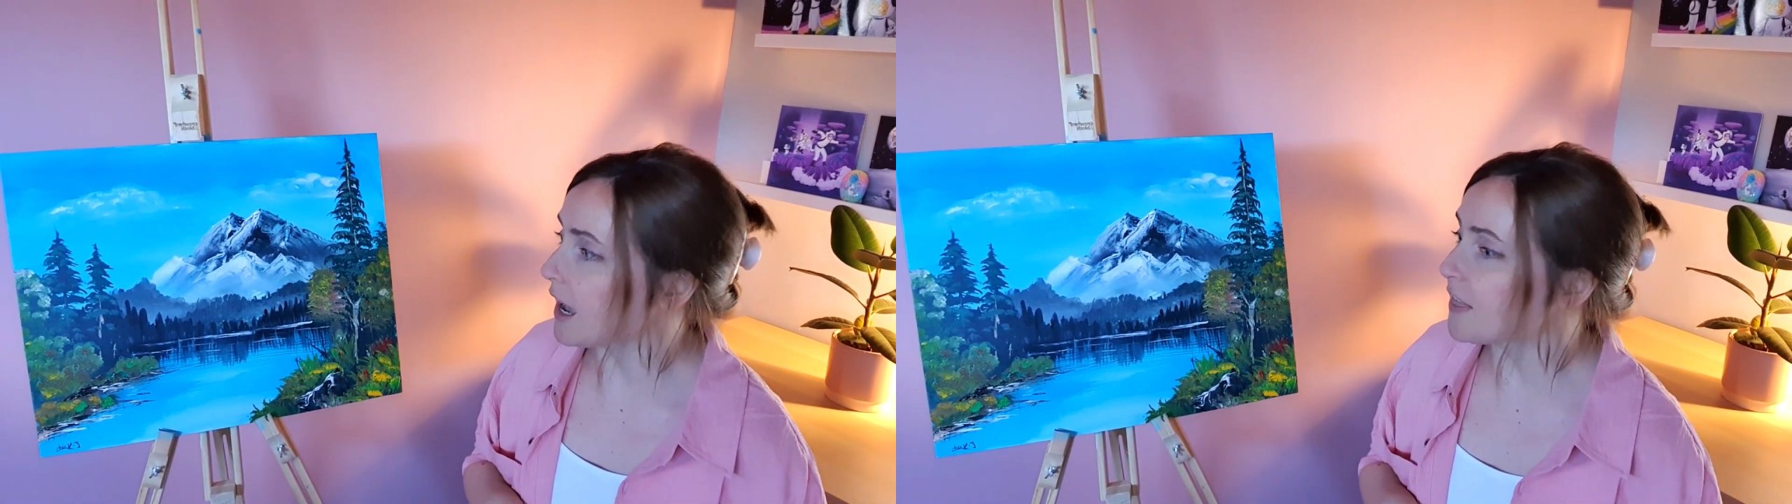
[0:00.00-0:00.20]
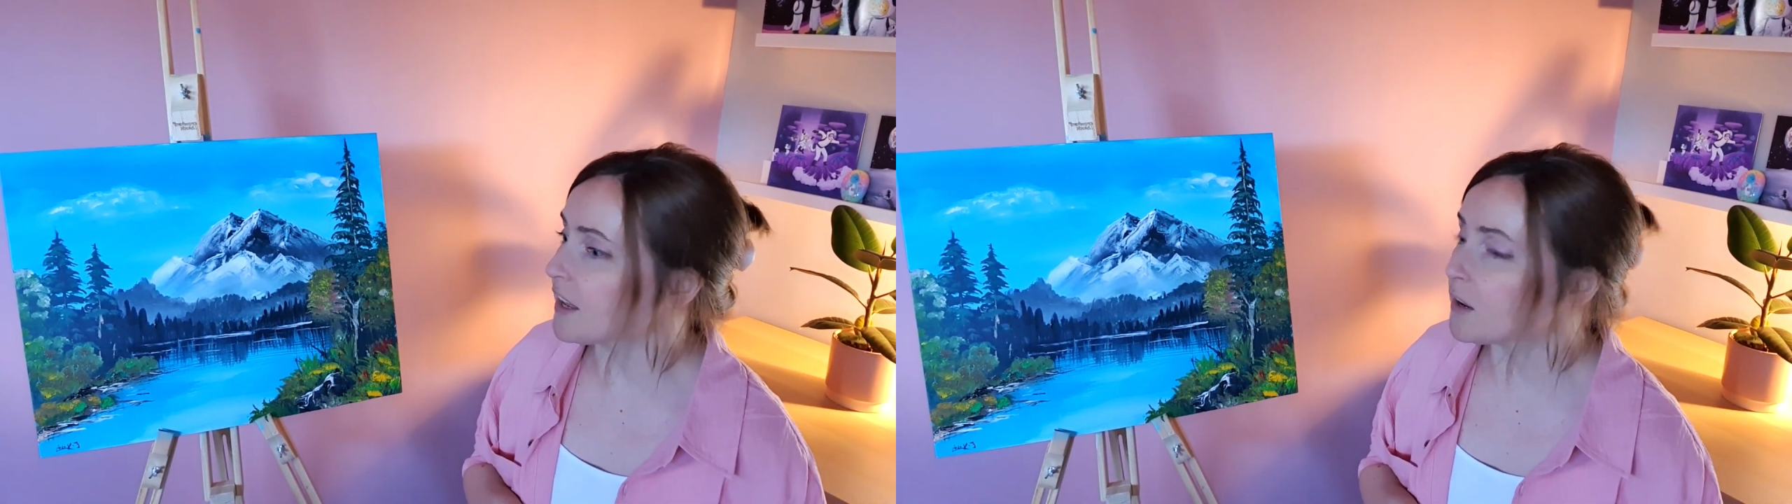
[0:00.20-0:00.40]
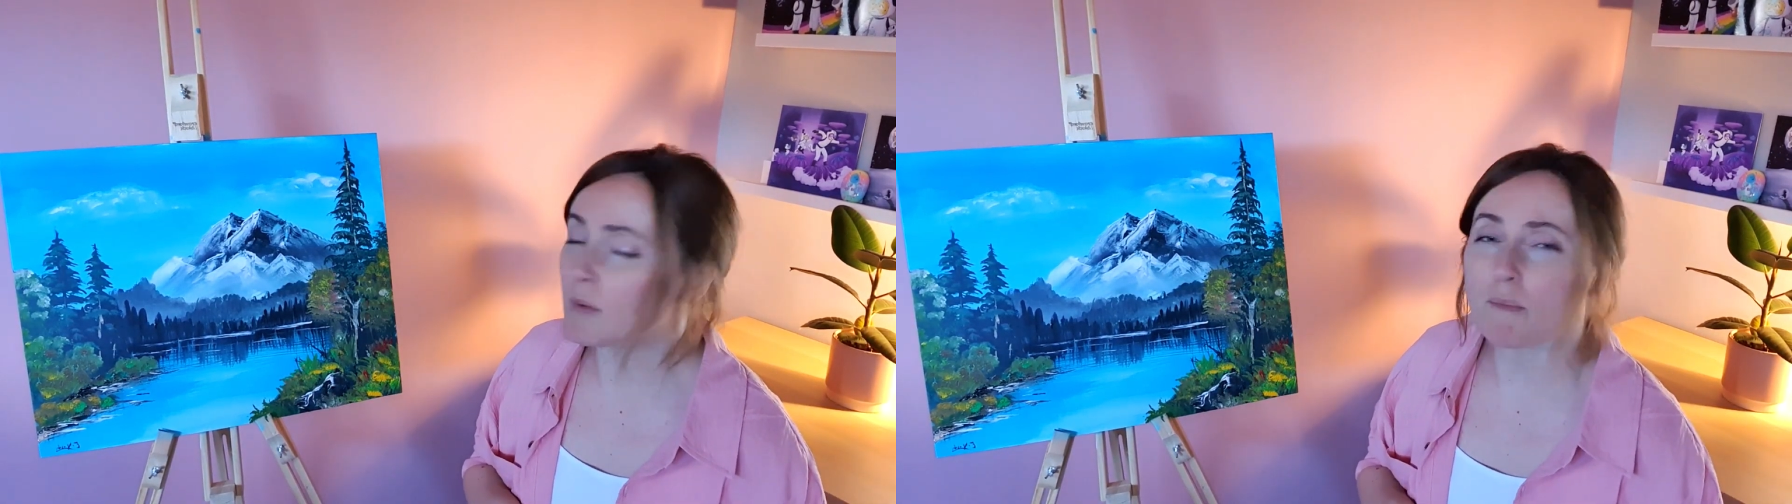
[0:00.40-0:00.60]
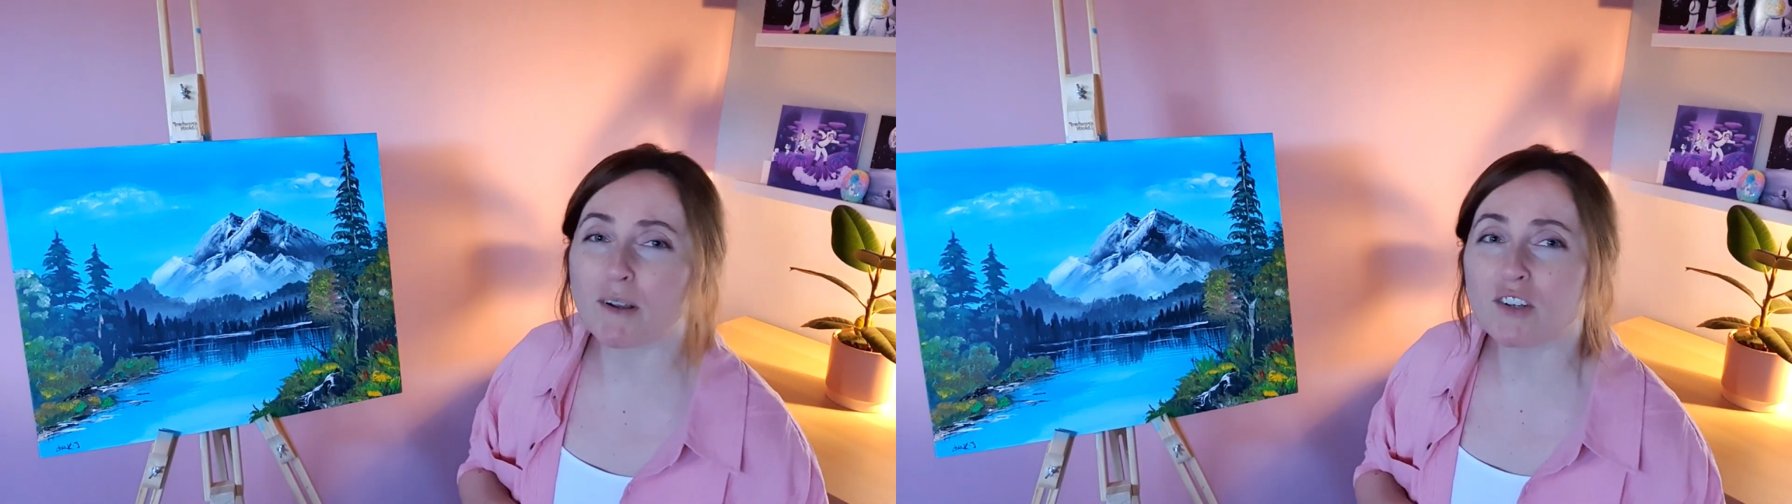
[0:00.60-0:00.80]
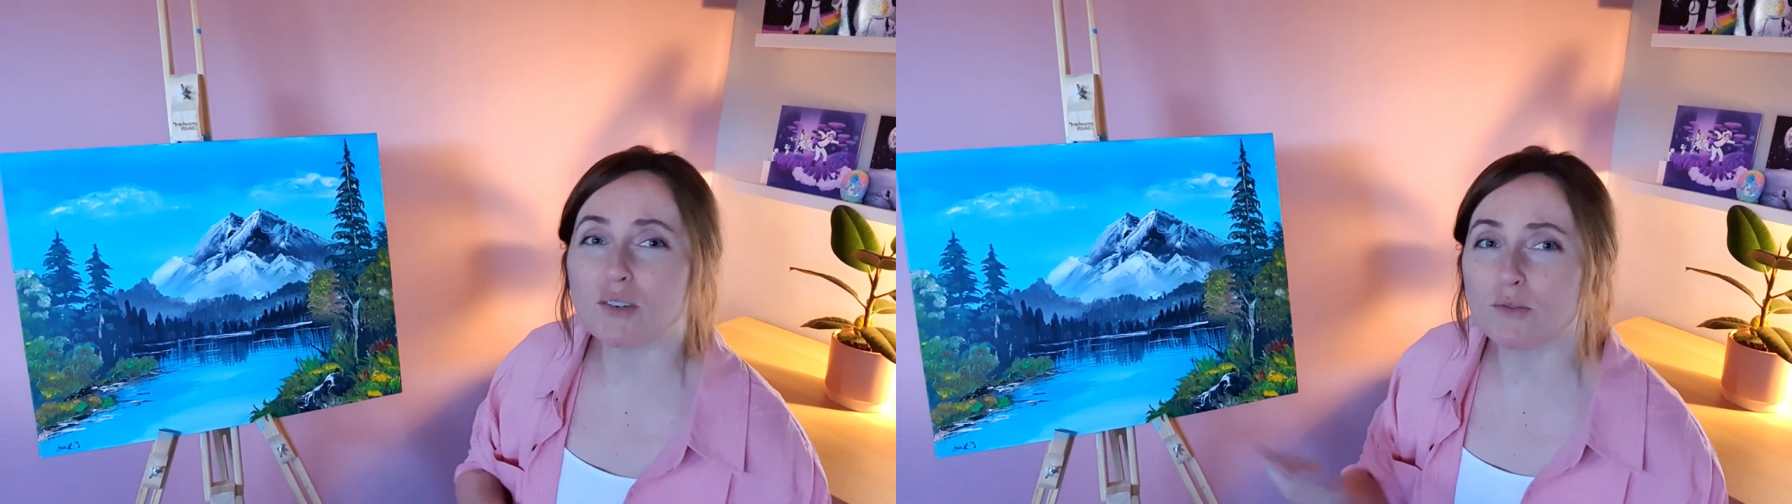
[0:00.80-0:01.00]
And then it'll be my
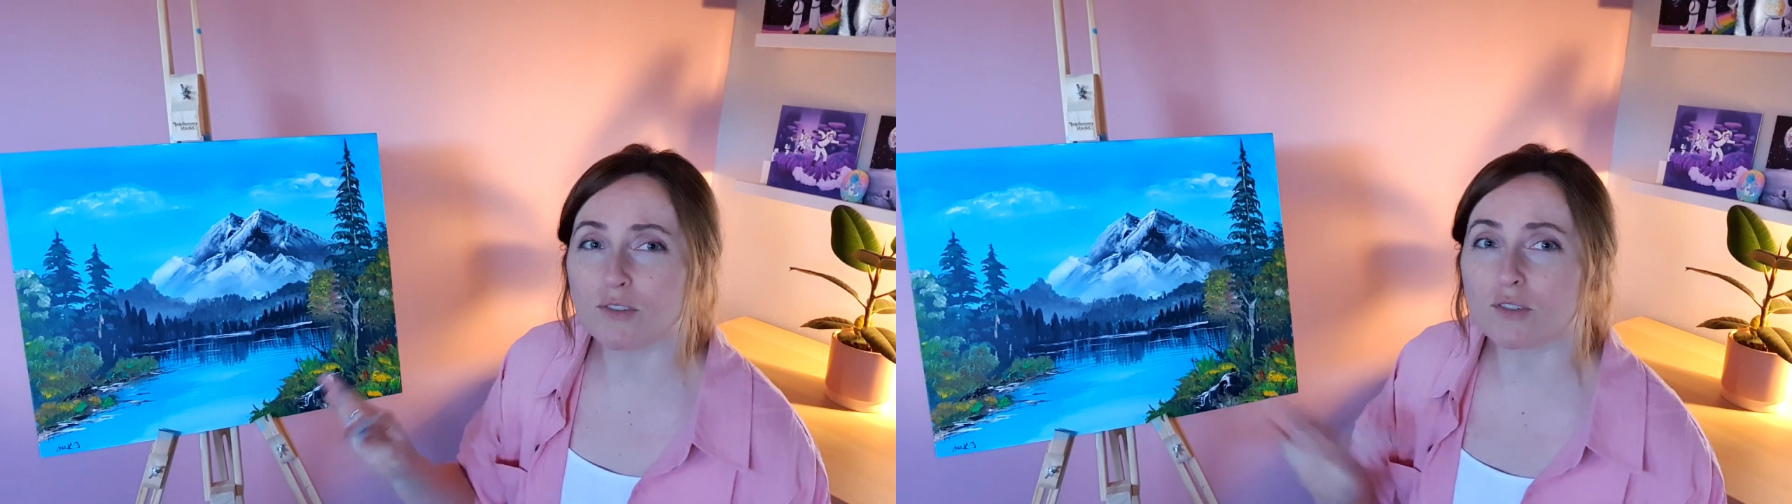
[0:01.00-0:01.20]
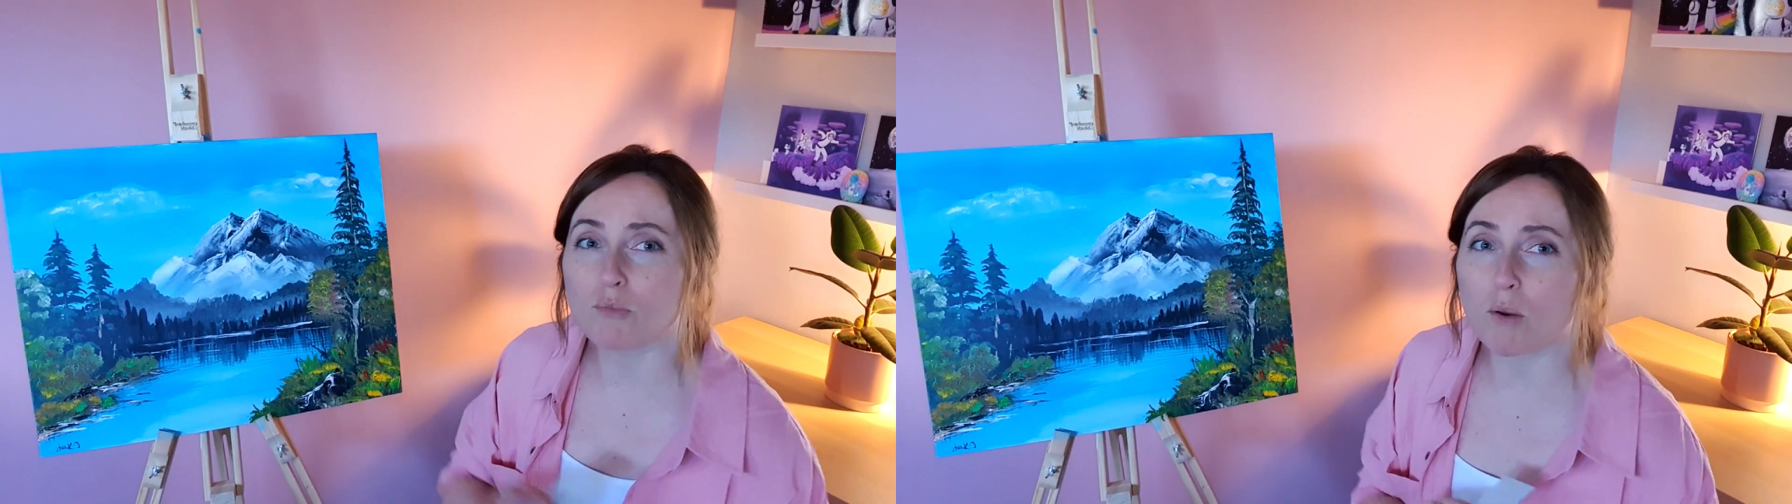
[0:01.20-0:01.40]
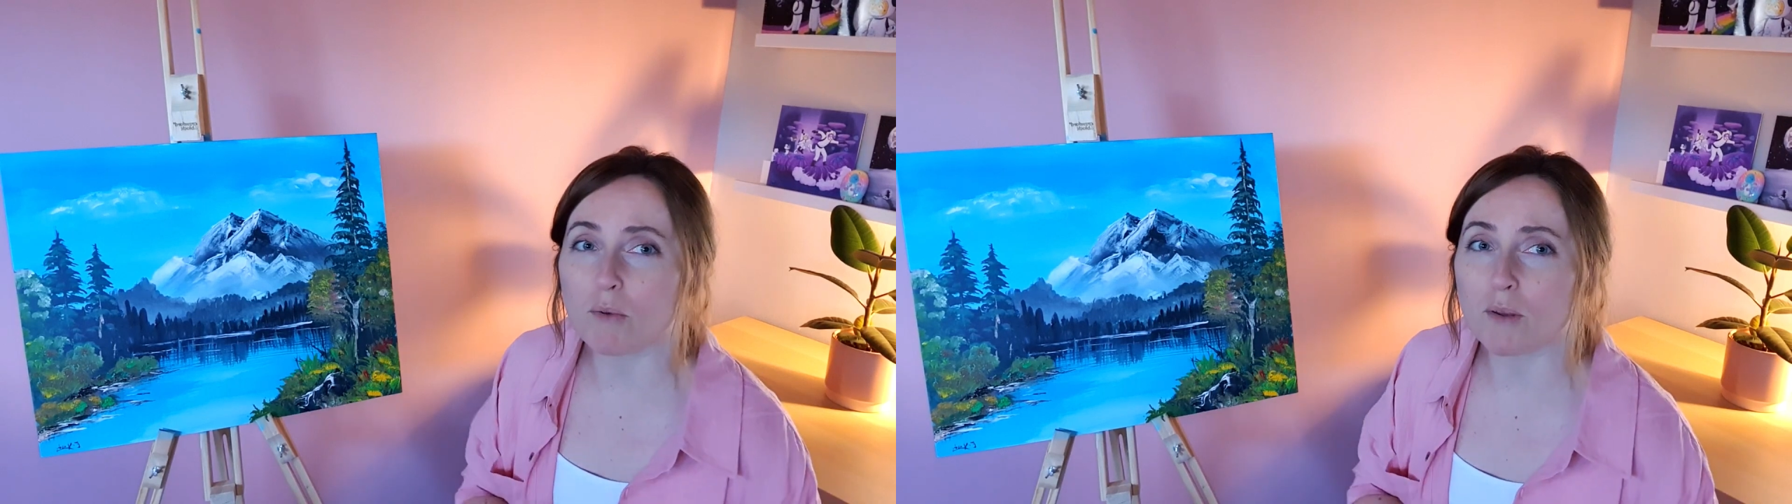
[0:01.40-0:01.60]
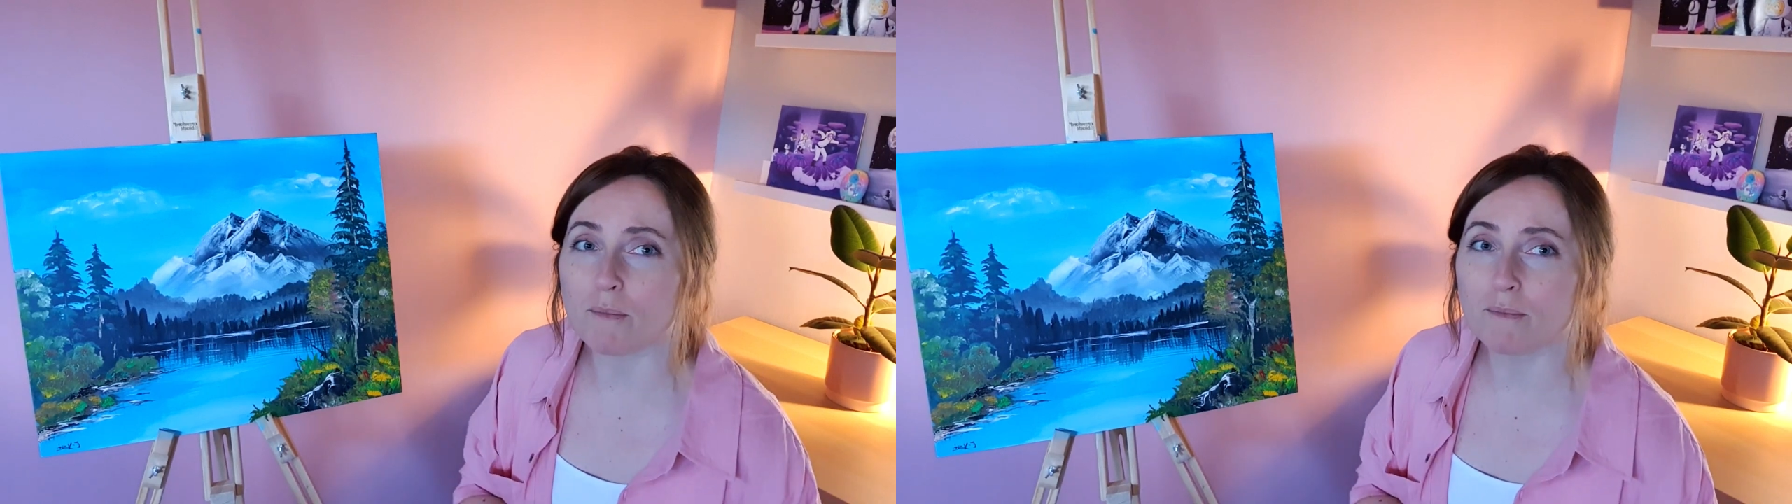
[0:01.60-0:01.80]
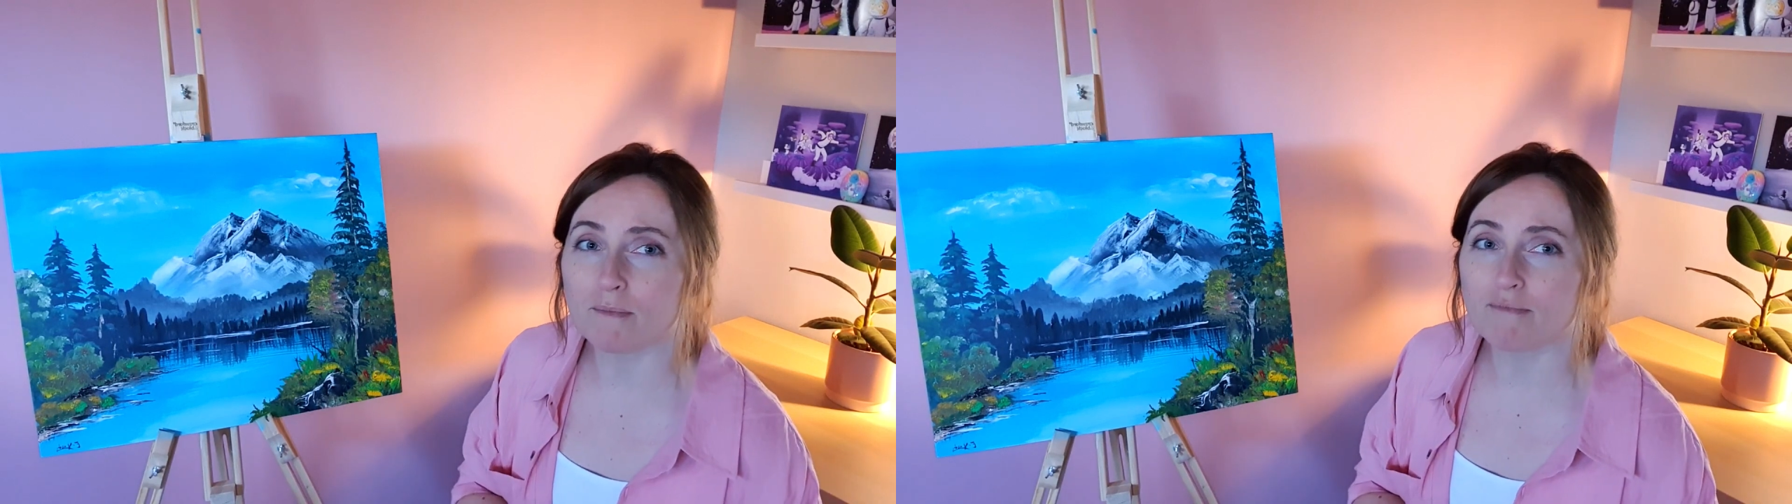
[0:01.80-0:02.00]
children's problem.